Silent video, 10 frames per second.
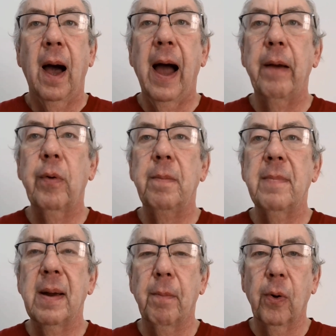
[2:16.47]
I
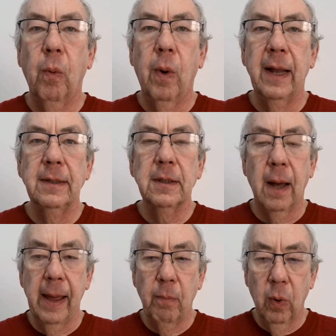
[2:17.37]
remember one
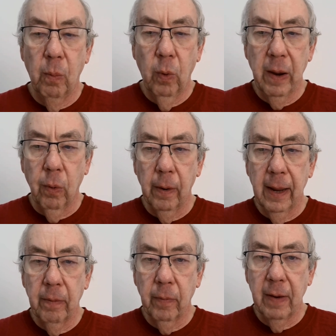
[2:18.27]
time when we were
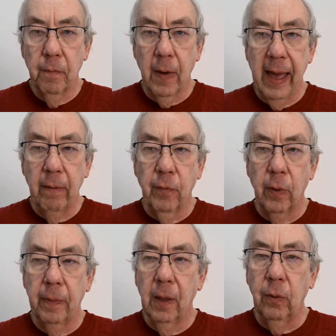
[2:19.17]
in
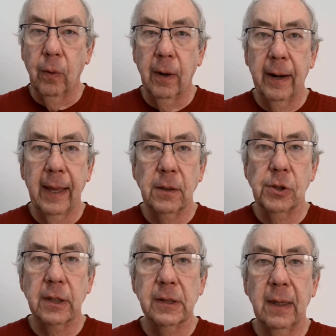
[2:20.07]
revival and the Lord had
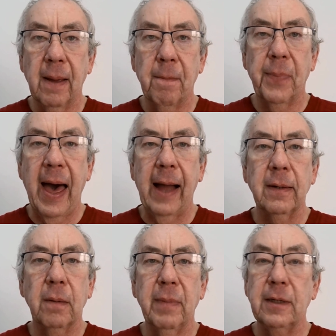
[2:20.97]
just
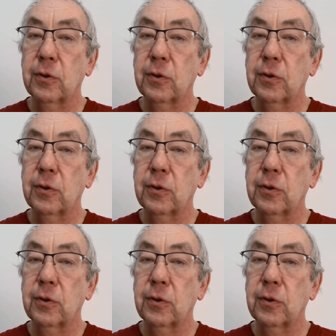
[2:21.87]
impacted me,